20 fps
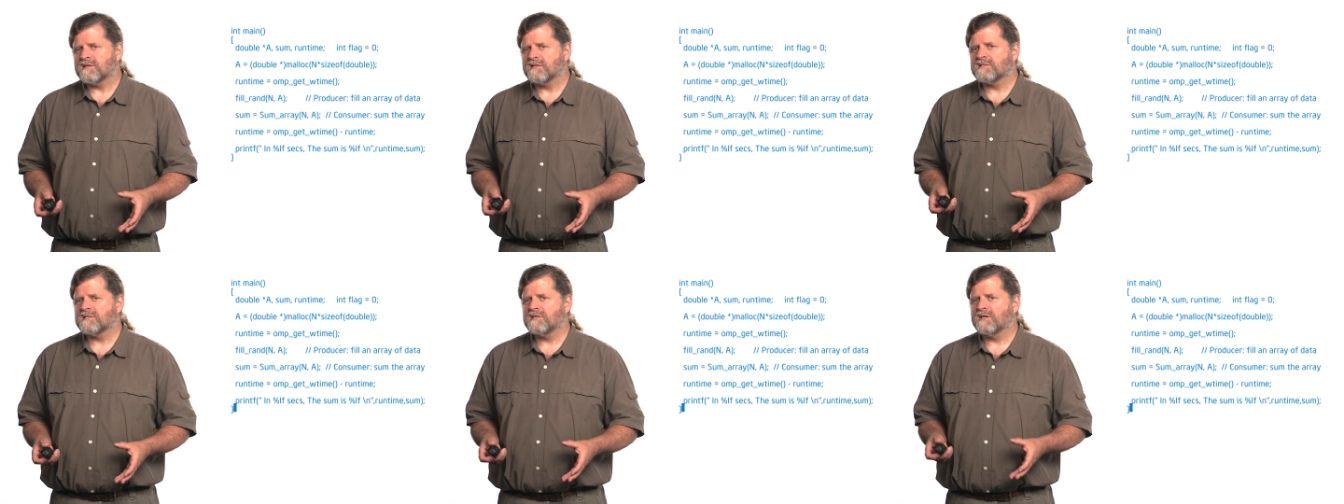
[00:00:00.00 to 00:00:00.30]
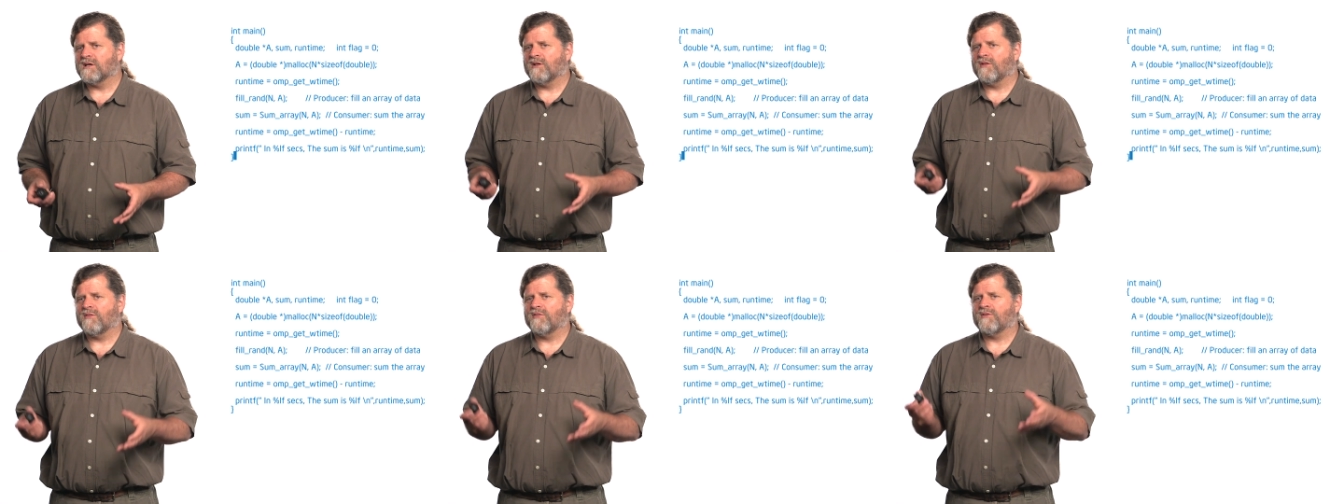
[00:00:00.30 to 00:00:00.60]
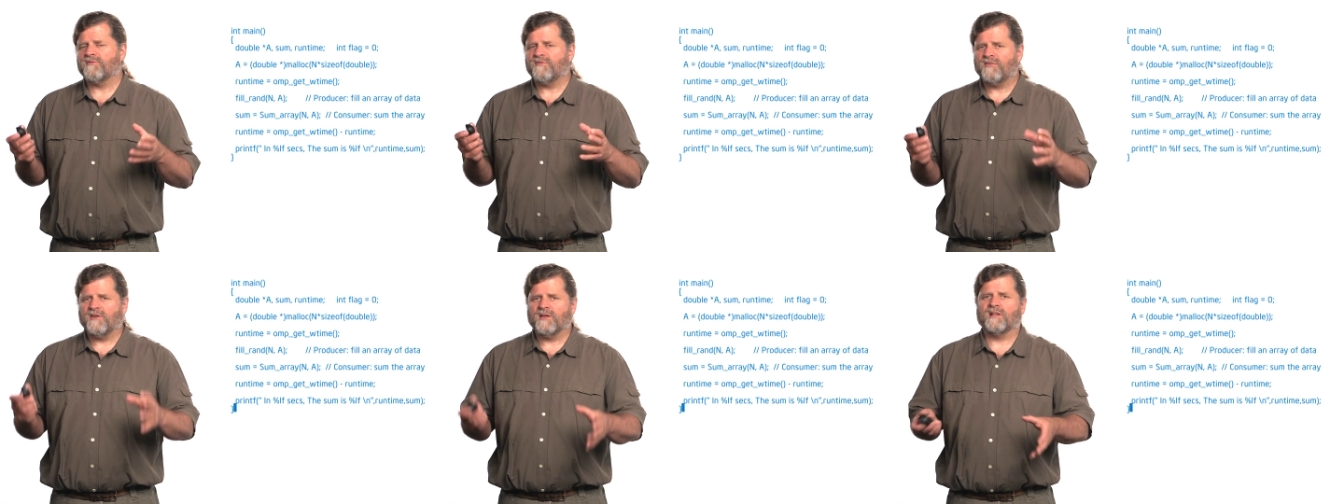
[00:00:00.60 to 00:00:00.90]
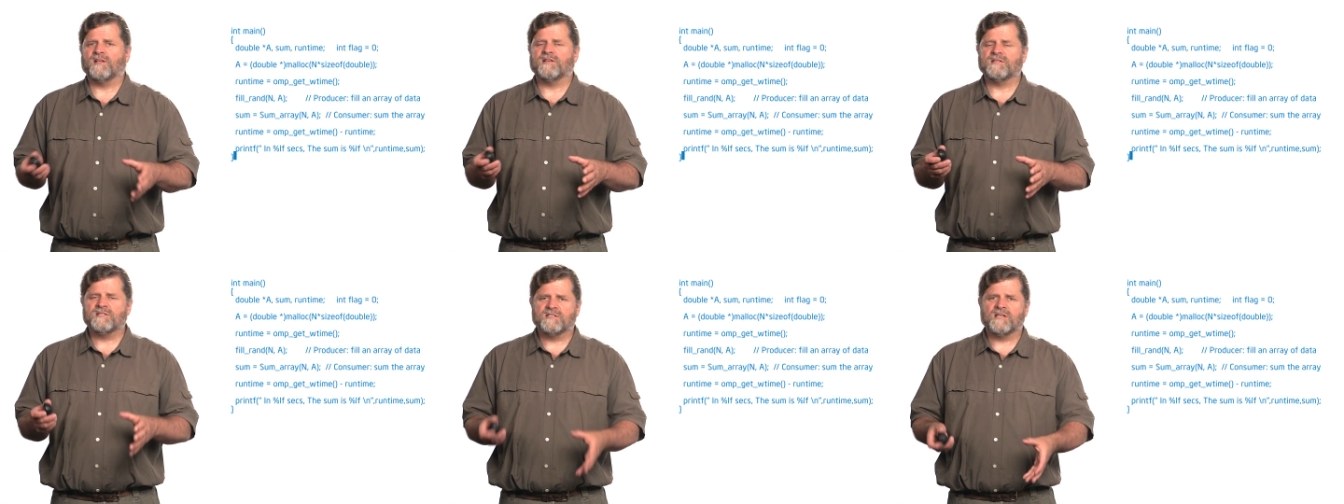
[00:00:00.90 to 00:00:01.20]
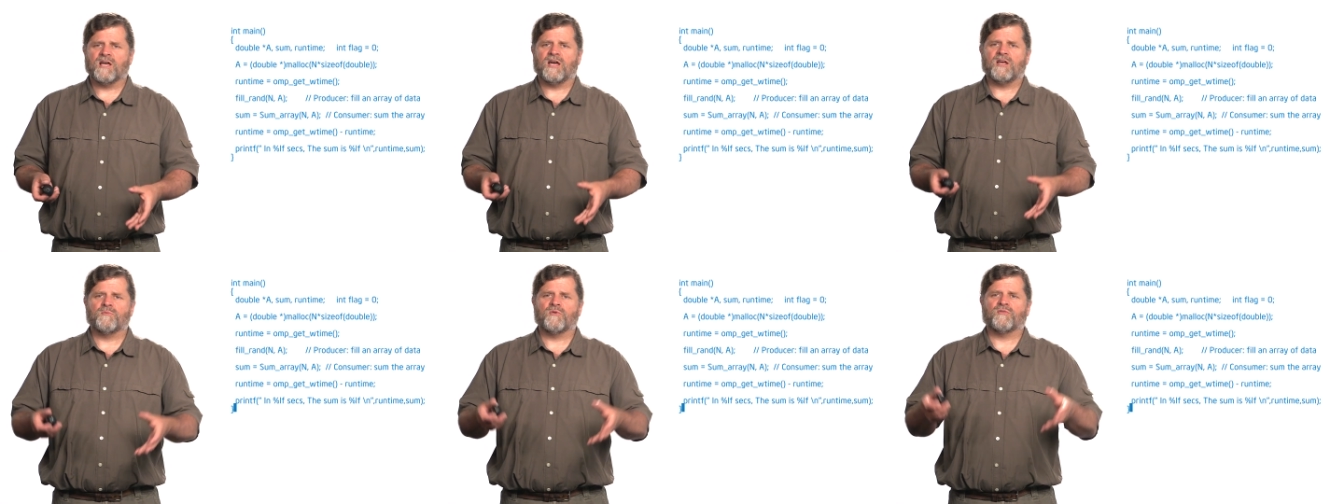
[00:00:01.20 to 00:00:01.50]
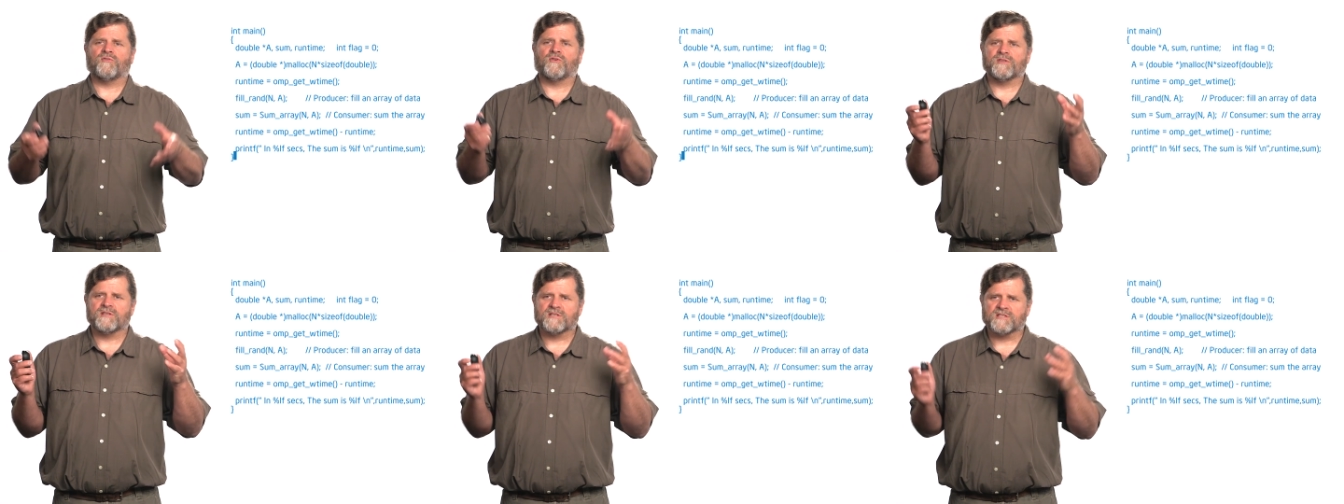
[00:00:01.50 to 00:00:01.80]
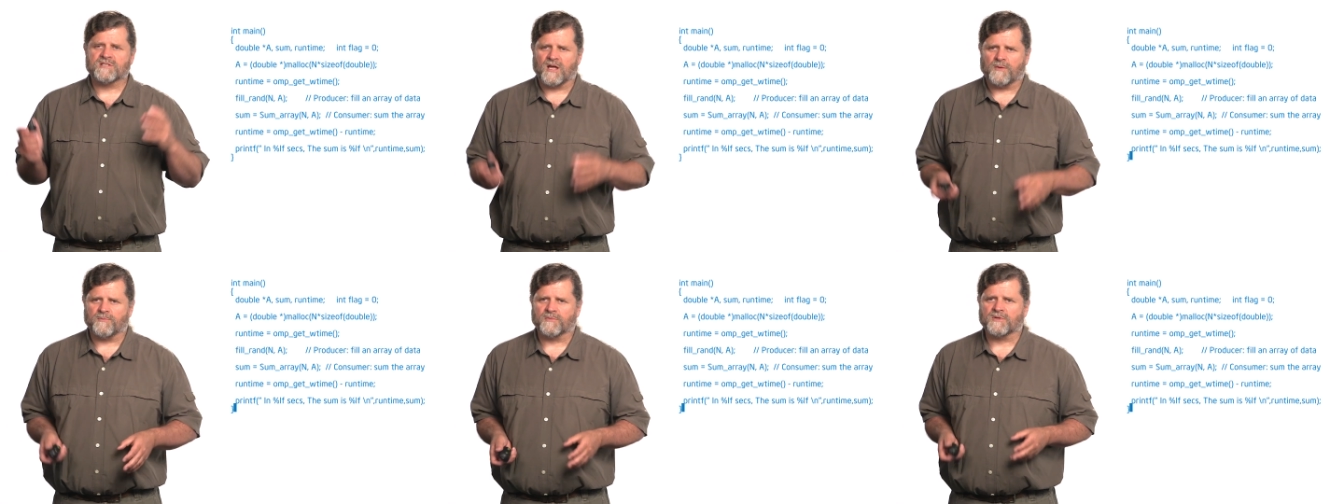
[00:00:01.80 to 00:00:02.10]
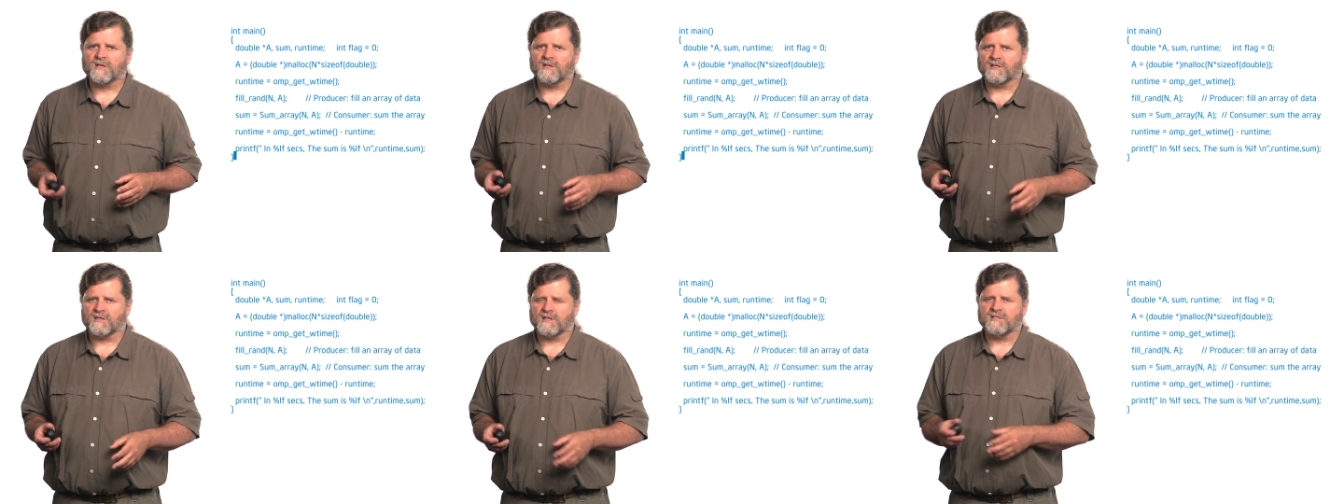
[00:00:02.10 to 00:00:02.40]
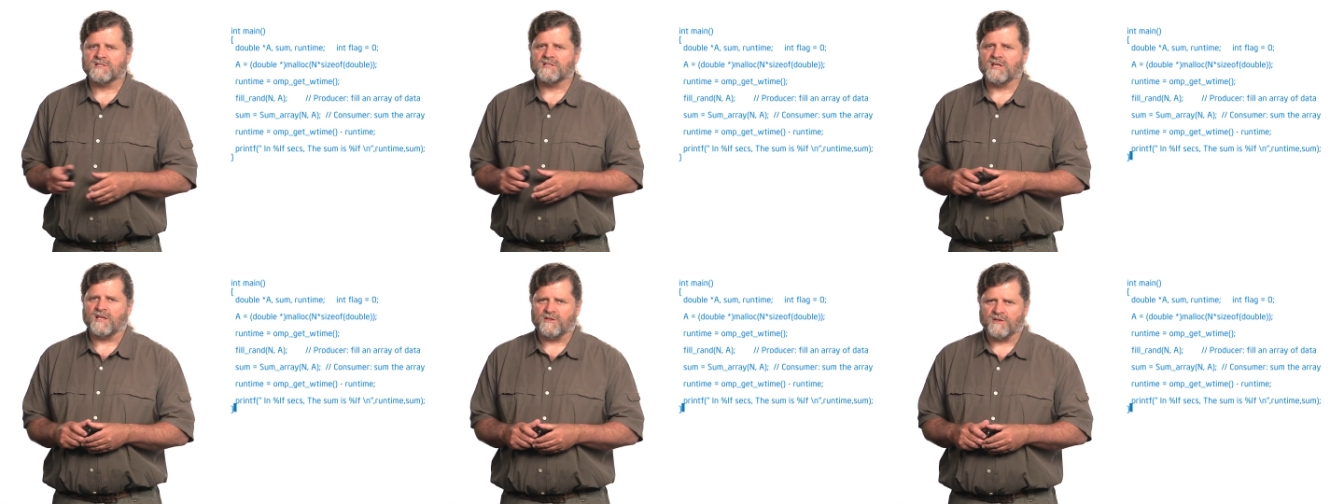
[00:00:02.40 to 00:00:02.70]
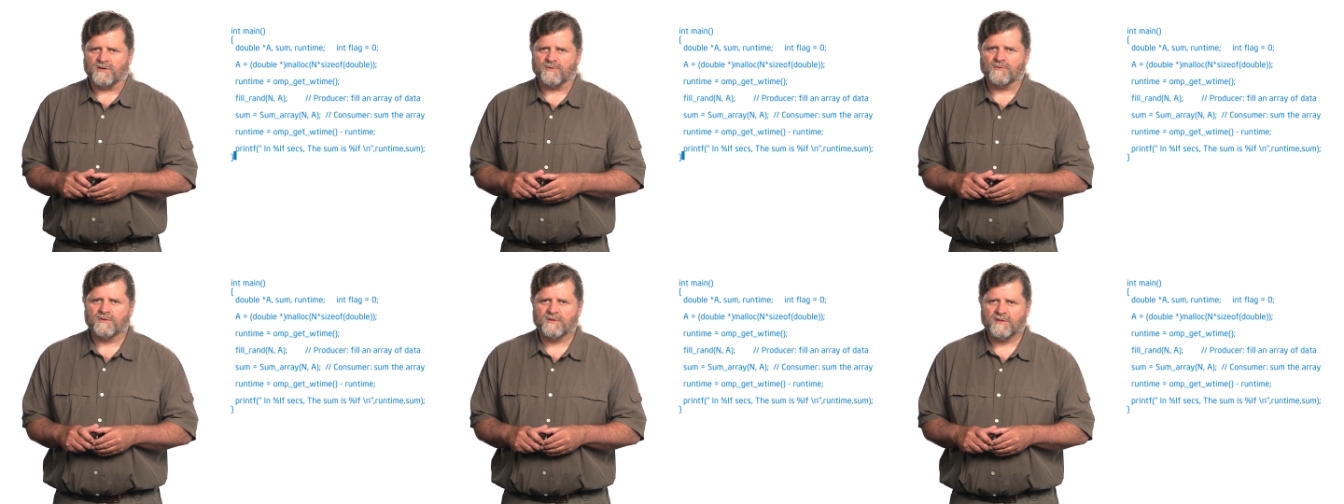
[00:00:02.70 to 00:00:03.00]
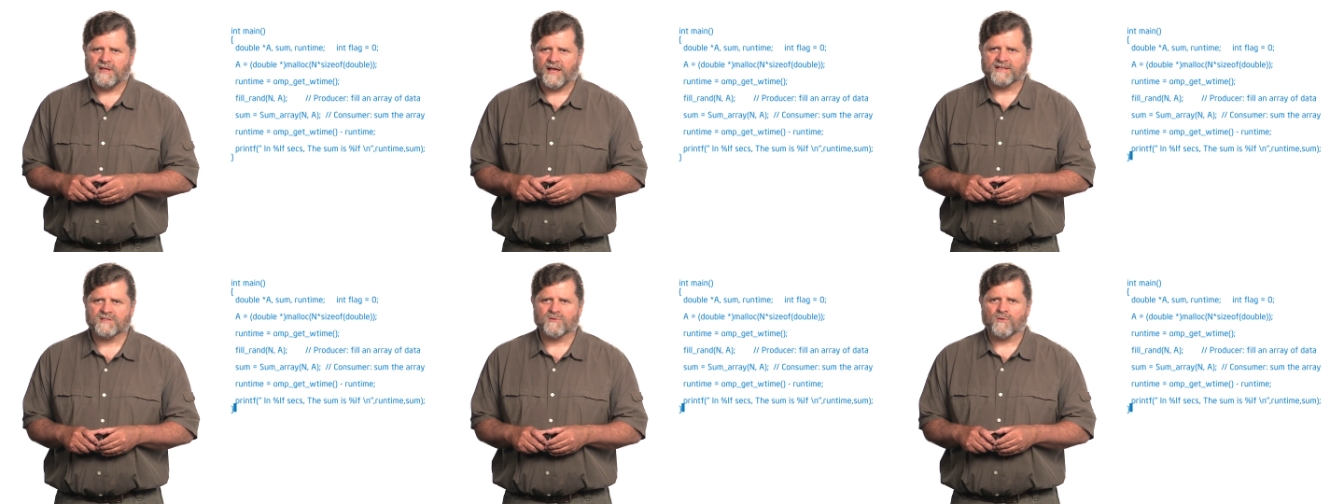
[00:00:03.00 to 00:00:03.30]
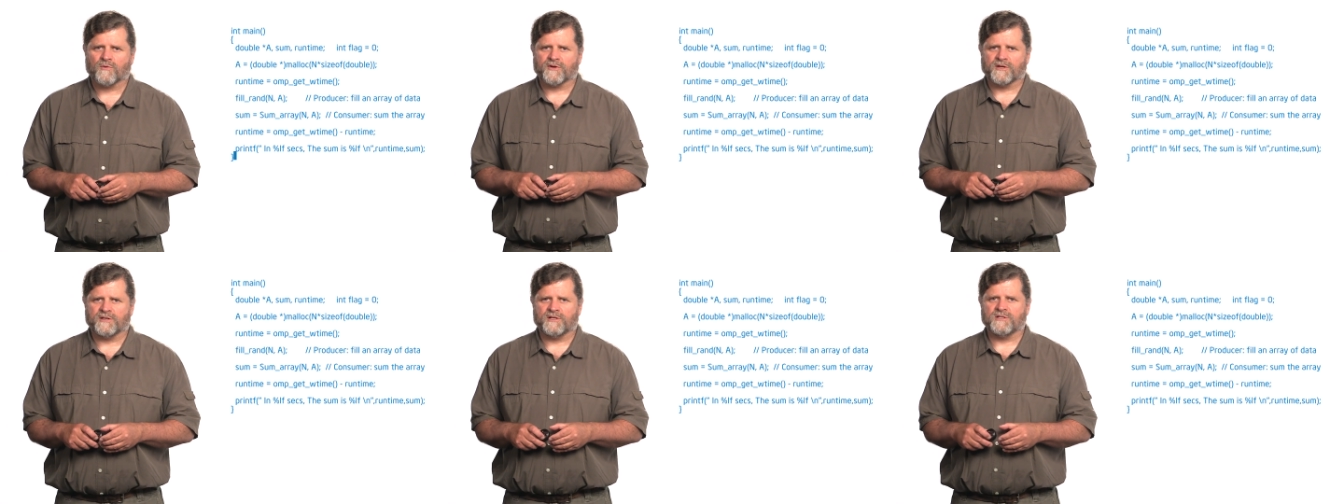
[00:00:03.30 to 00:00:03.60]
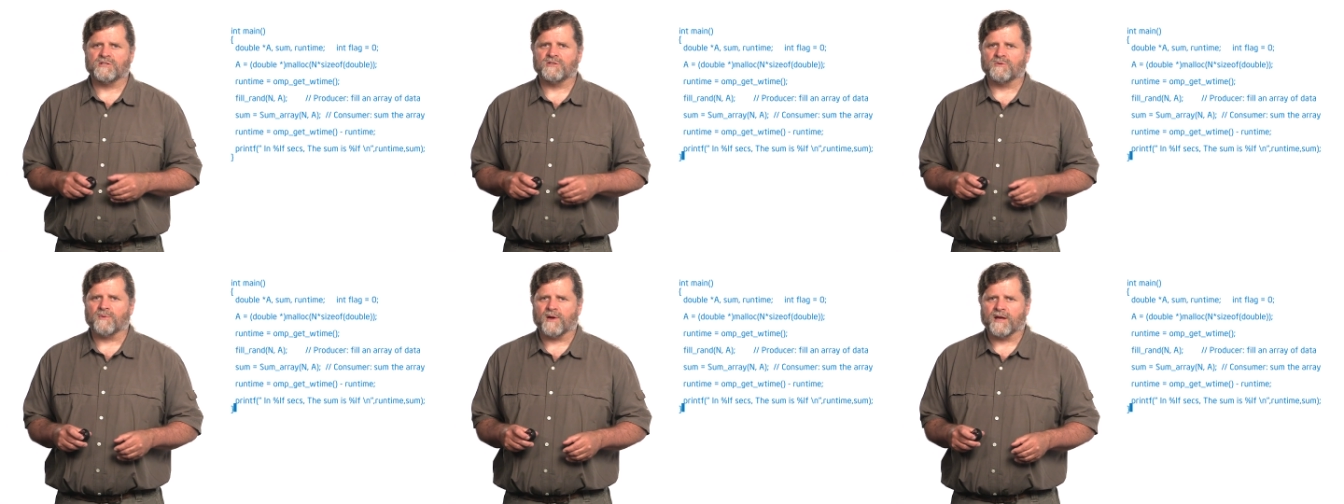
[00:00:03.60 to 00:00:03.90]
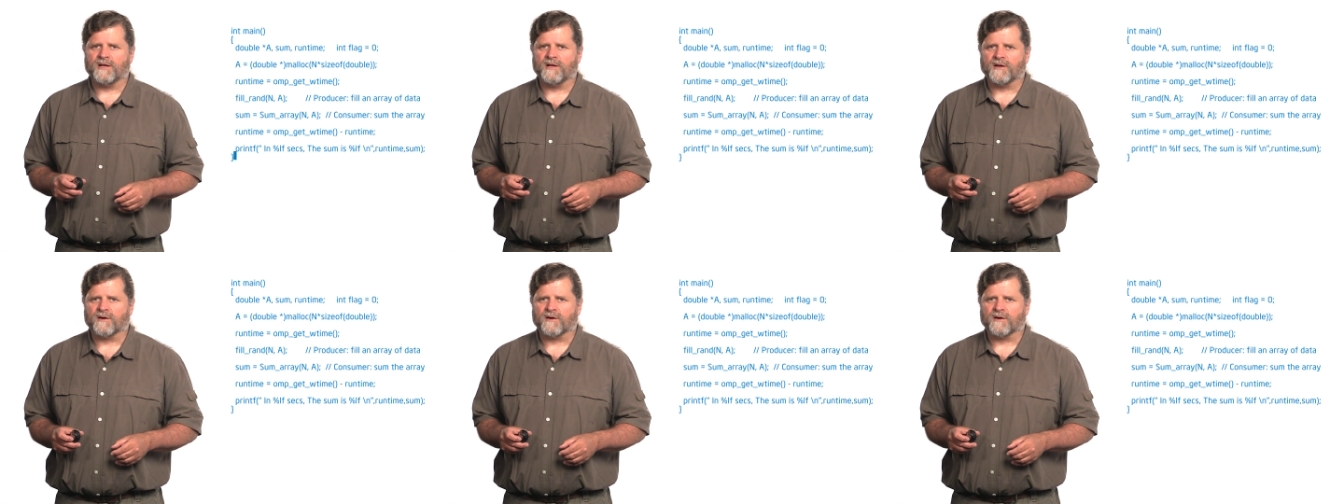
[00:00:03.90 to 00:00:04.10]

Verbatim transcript: until the fill is done before the sum can continue. That's what we're going to do right